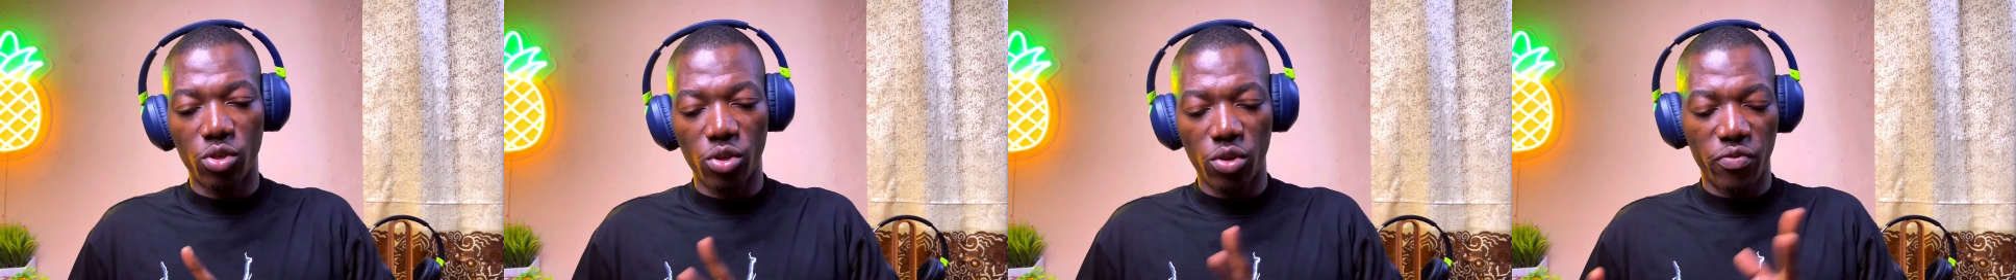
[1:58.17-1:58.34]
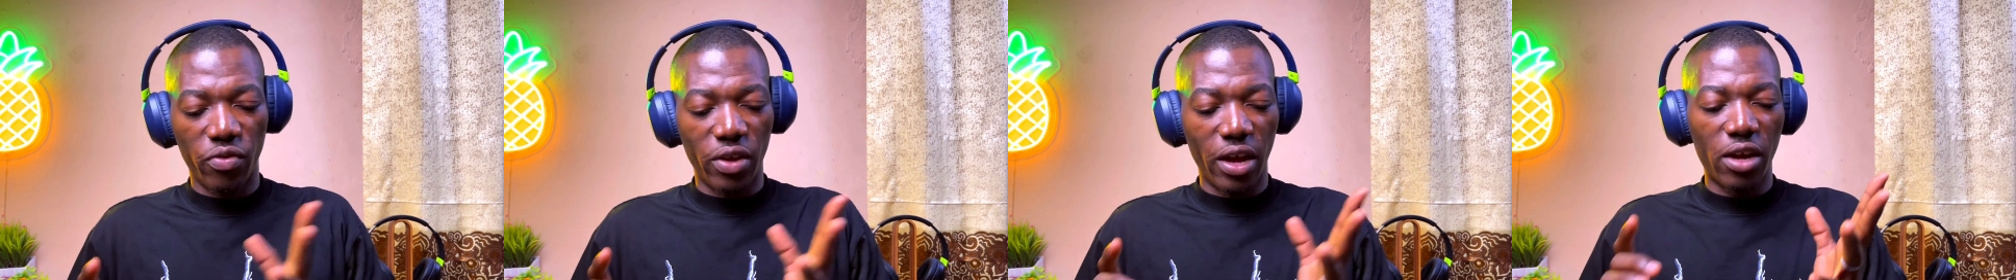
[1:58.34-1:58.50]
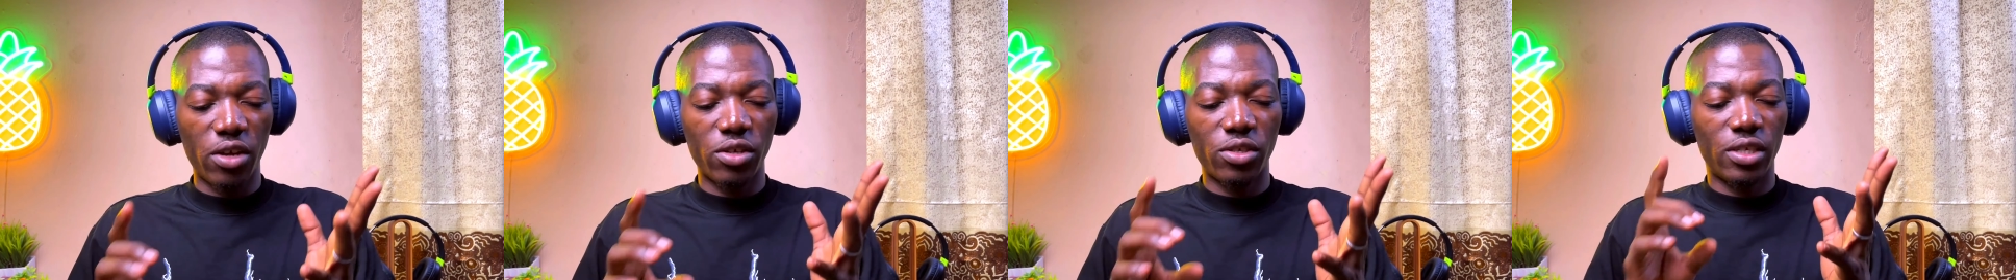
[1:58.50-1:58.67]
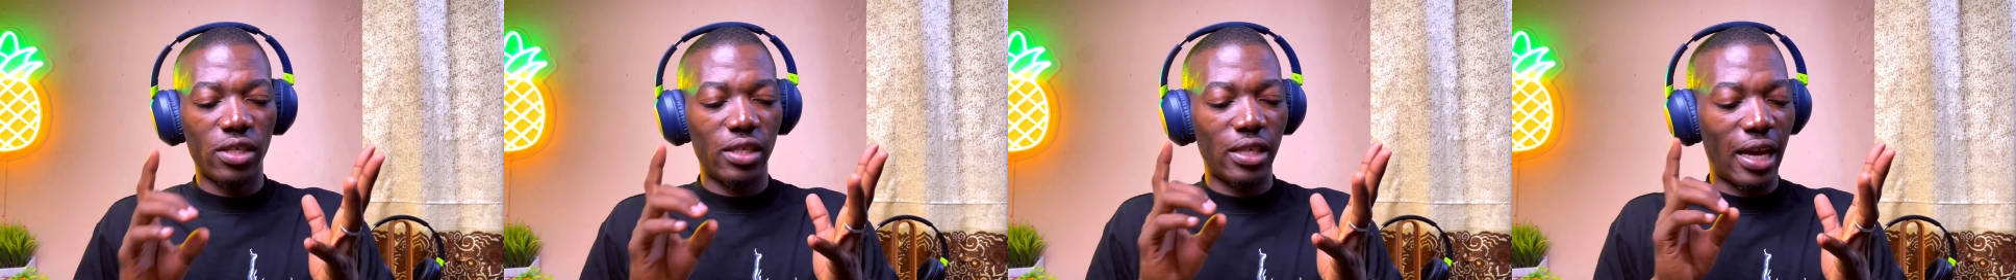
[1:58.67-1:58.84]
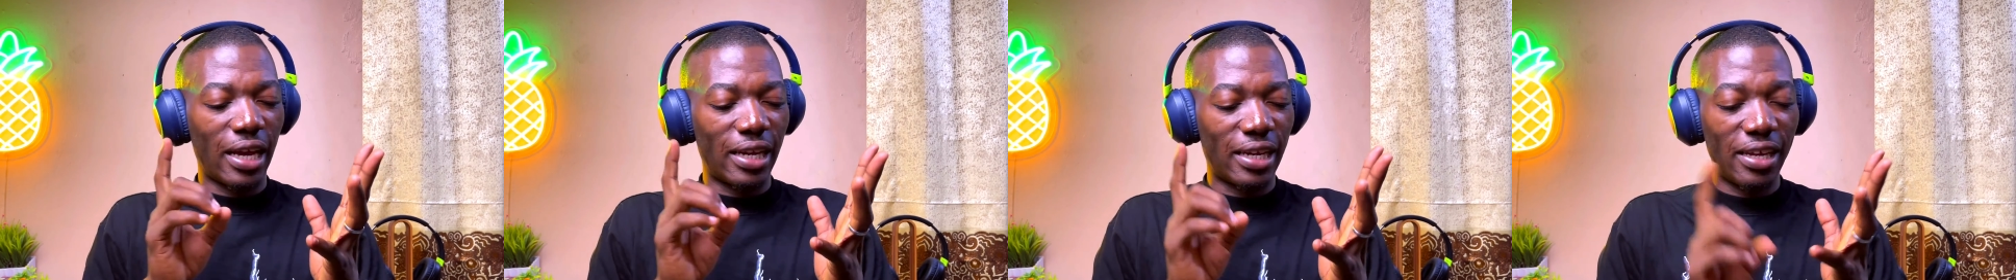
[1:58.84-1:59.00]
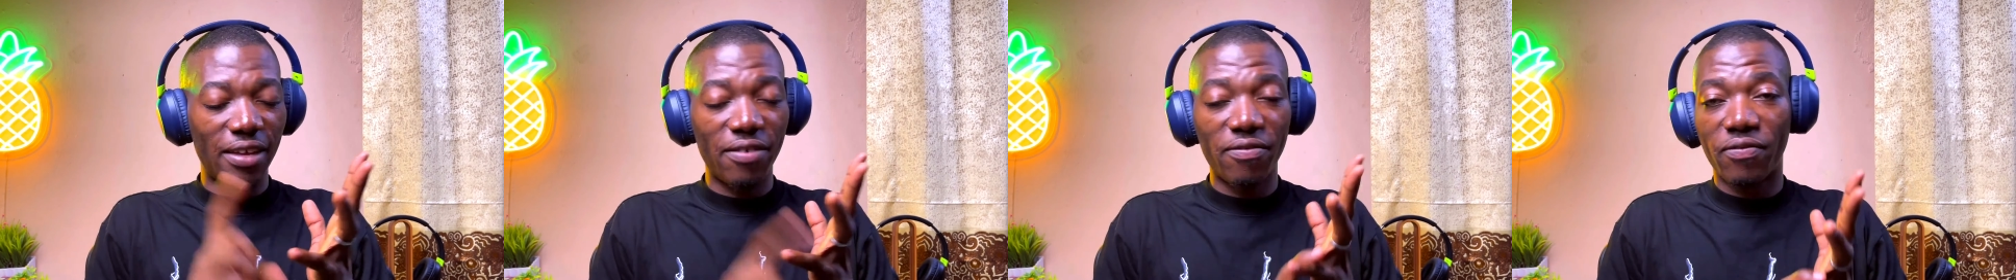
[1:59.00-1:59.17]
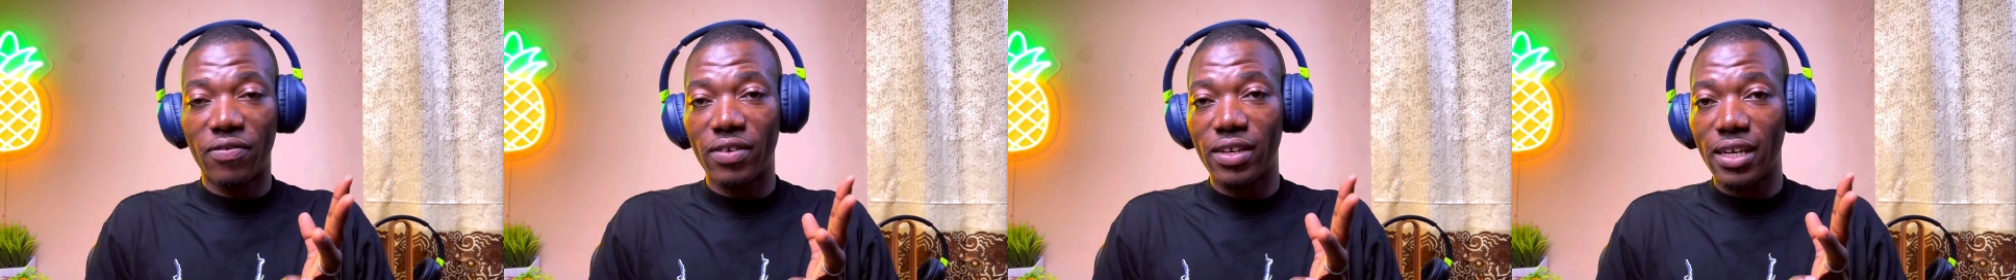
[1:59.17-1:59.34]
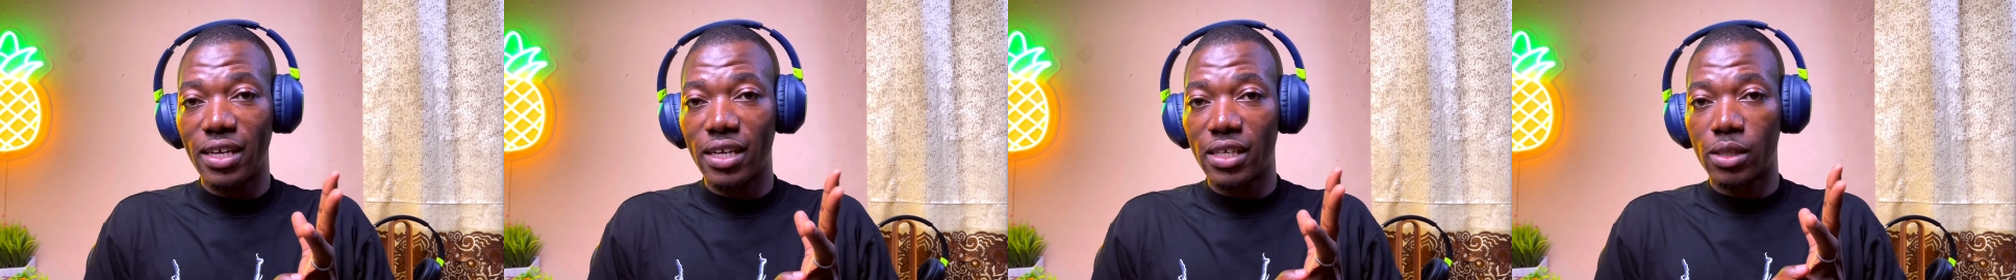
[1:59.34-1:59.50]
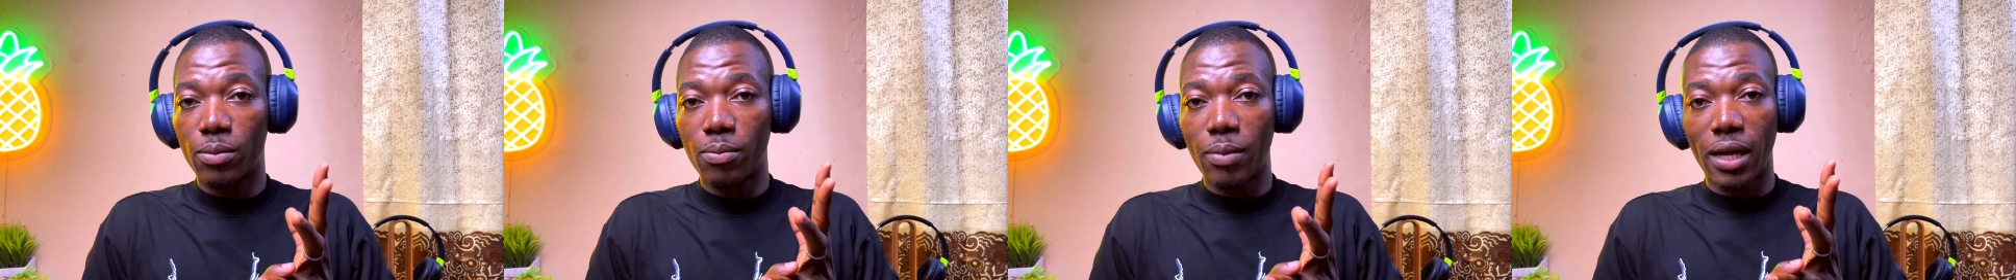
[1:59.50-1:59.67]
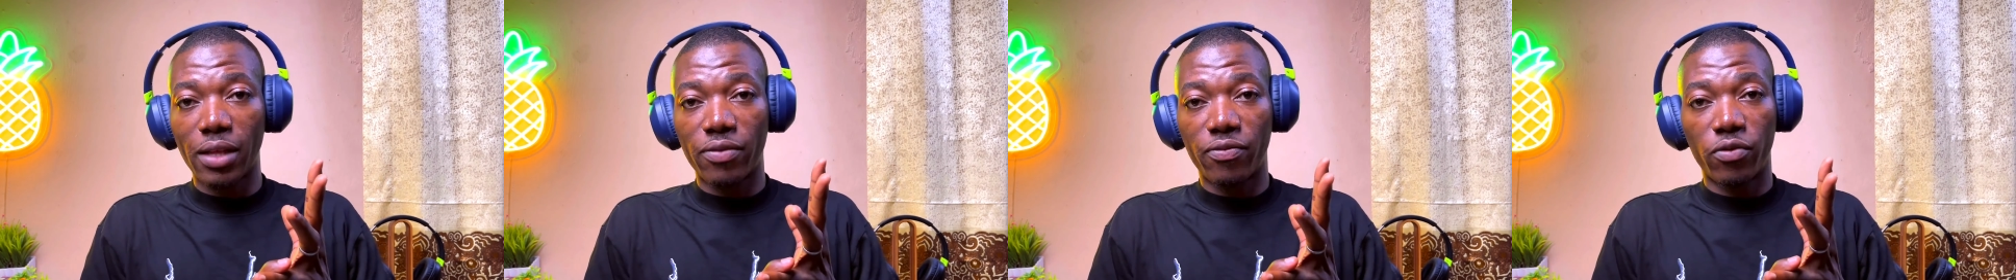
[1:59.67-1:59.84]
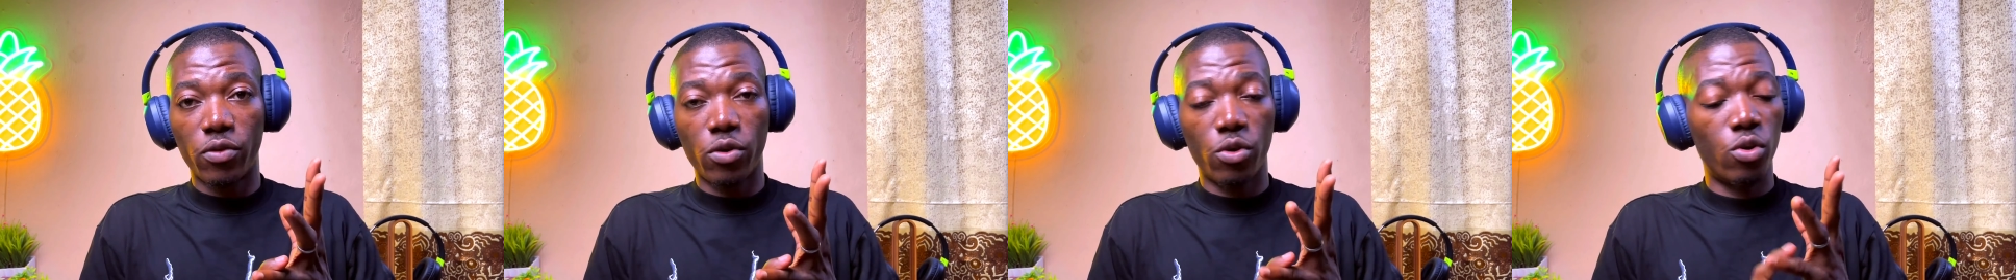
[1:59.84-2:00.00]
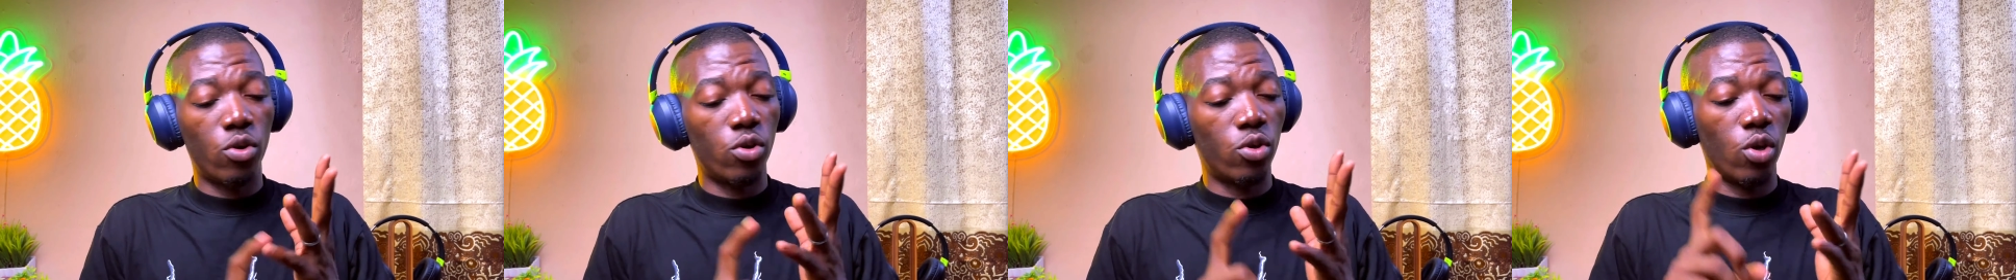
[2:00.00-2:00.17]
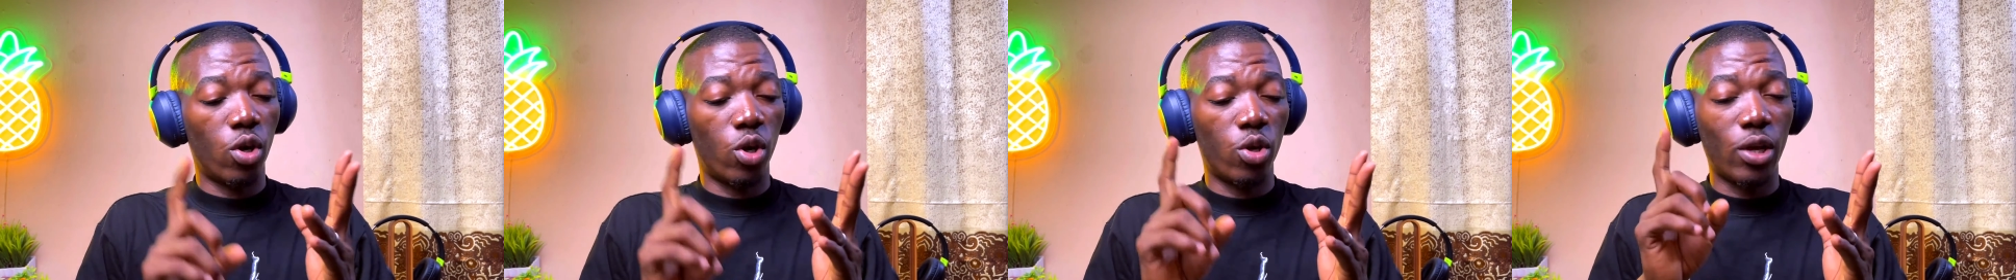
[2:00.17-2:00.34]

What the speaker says: So if you are using an Infinix smartphone